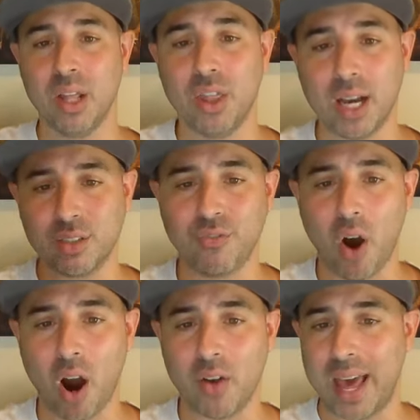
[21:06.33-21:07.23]
thus
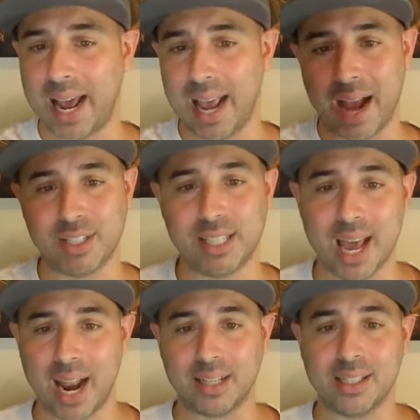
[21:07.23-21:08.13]
far that I
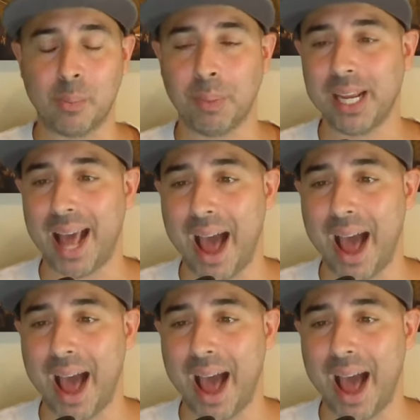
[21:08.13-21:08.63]
said Pete